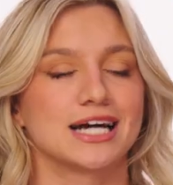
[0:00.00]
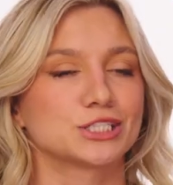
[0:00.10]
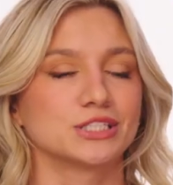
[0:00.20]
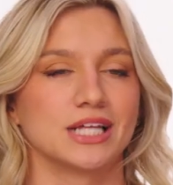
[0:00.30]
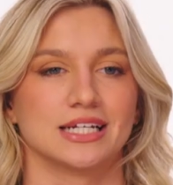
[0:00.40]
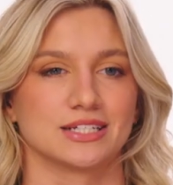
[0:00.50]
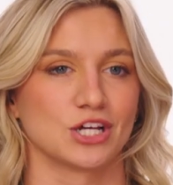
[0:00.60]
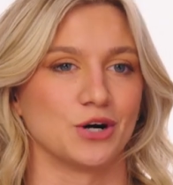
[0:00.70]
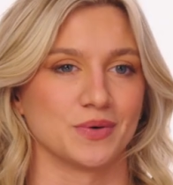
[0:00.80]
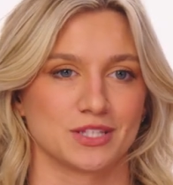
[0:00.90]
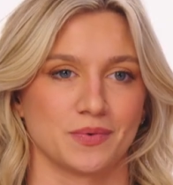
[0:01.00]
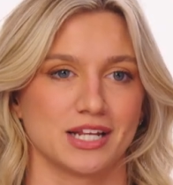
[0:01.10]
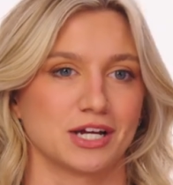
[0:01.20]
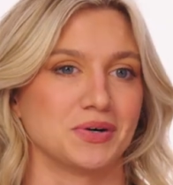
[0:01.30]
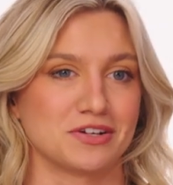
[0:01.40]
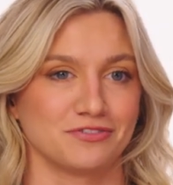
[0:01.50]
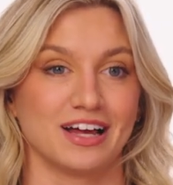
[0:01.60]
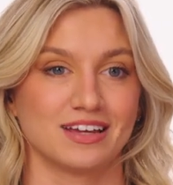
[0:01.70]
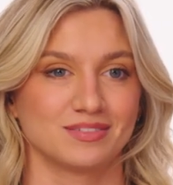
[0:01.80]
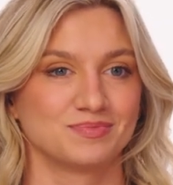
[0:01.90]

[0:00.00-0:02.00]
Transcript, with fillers: natural lighting's always the way to go on a flight